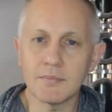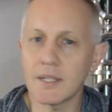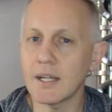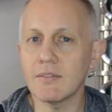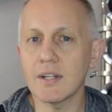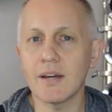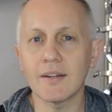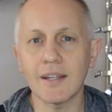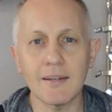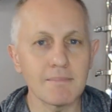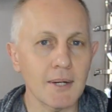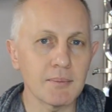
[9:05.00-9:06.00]
every now and
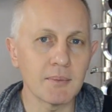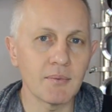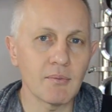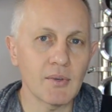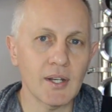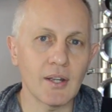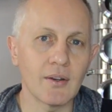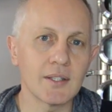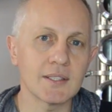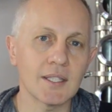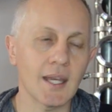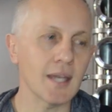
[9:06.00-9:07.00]
again pop up a video
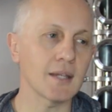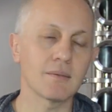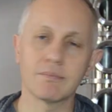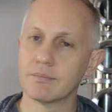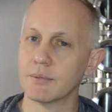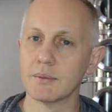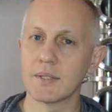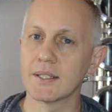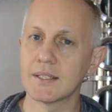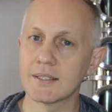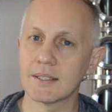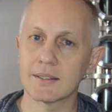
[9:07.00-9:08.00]
and say, hey, we were at
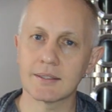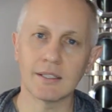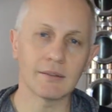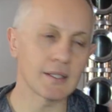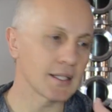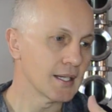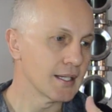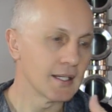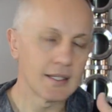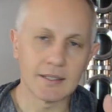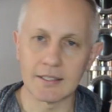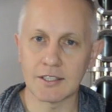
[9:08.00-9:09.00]
this distillery,
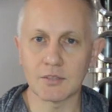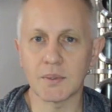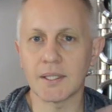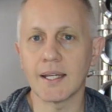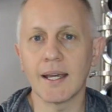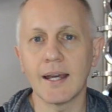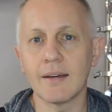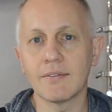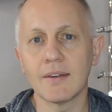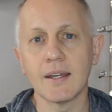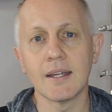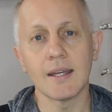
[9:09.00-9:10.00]
this is what I have.
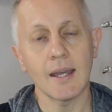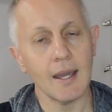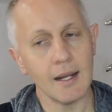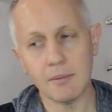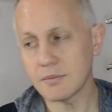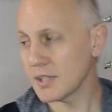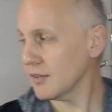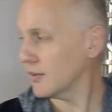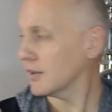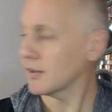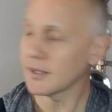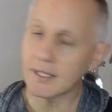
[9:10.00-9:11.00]
And I'm
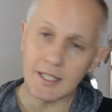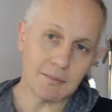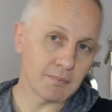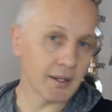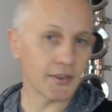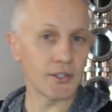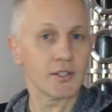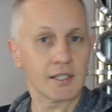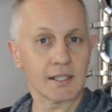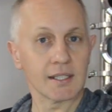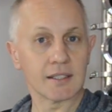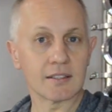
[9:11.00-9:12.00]
definitely going to keep my
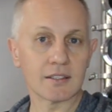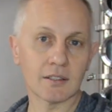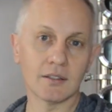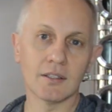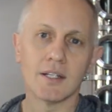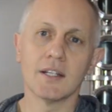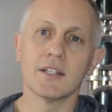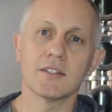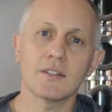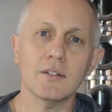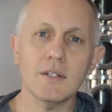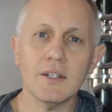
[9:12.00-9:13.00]
13 liter still.
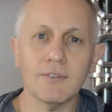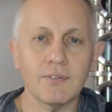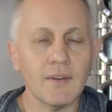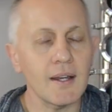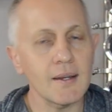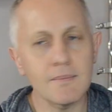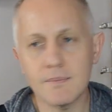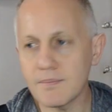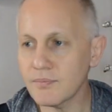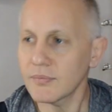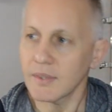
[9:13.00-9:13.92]
So if I'm